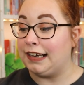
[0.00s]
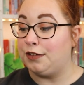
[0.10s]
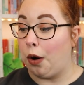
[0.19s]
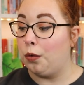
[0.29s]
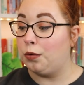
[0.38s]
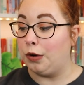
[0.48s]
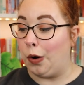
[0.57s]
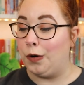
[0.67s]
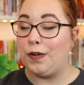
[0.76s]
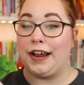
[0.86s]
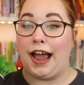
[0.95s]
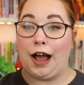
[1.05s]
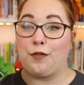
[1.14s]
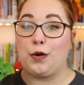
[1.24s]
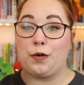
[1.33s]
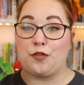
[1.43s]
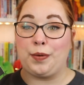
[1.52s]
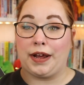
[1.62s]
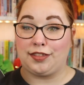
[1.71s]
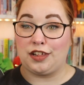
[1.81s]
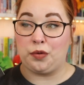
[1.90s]
don't know if I ever would have
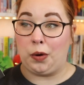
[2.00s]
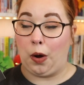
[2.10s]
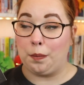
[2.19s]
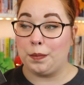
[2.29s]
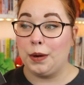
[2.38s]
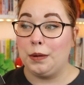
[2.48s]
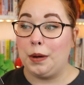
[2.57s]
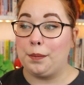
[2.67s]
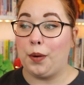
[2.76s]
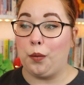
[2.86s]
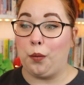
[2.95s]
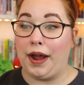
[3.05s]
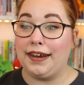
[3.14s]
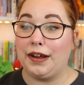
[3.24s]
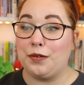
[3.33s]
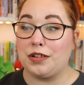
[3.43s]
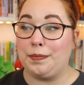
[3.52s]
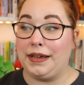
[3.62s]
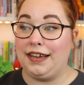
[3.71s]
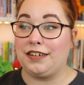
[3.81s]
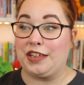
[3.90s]
picked this one up, but when it was
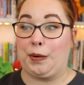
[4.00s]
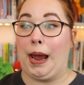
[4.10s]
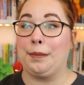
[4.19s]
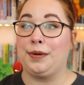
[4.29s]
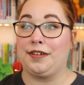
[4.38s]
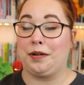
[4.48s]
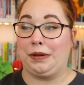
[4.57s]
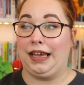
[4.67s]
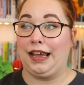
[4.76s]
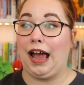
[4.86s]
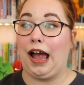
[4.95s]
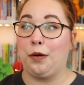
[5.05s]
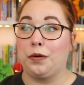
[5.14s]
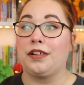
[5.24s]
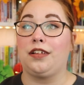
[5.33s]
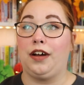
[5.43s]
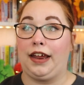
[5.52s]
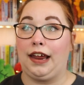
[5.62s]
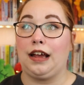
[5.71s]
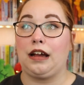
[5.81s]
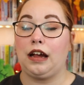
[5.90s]
being described to me, I was
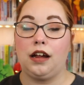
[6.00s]
like,